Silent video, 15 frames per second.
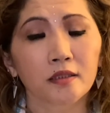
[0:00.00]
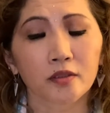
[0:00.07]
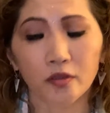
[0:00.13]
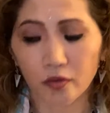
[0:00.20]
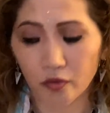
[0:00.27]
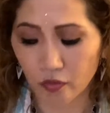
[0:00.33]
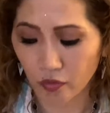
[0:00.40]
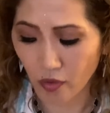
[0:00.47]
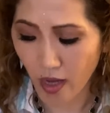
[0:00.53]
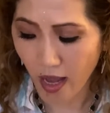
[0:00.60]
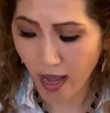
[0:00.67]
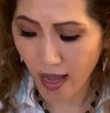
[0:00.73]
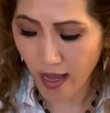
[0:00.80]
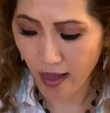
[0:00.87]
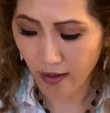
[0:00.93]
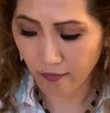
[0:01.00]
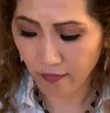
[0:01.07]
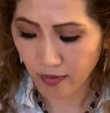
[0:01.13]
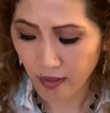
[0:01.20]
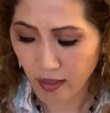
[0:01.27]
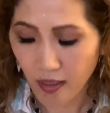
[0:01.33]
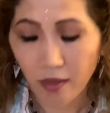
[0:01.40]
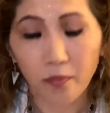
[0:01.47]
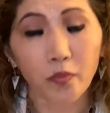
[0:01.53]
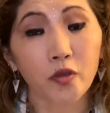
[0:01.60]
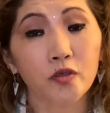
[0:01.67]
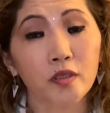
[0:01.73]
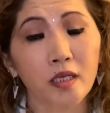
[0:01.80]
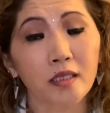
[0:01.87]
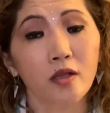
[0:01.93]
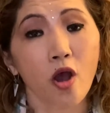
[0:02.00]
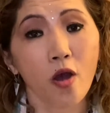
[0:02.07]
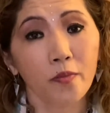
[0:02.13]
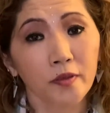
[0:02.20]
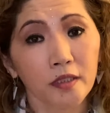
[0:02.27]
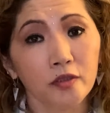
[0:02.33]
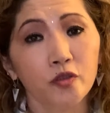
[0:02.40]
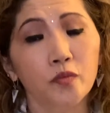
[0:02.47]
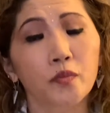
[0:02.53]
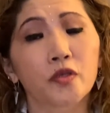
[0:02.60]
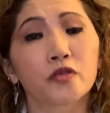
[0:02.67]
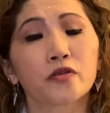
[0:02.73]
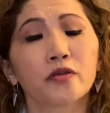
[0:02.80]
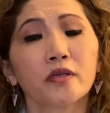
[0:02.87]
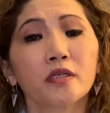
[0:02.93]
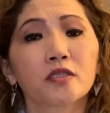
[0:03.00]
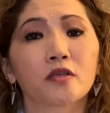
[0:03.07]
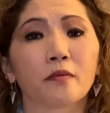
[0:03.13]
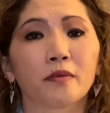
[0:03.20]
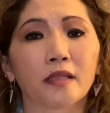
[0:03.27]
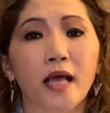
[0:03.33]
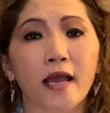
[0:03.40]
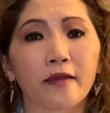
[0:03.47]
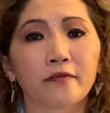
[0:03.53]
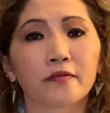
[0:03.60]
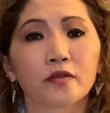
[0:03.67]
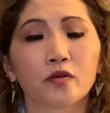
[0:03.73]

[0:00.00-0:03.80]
to have an opening to mysteries of life,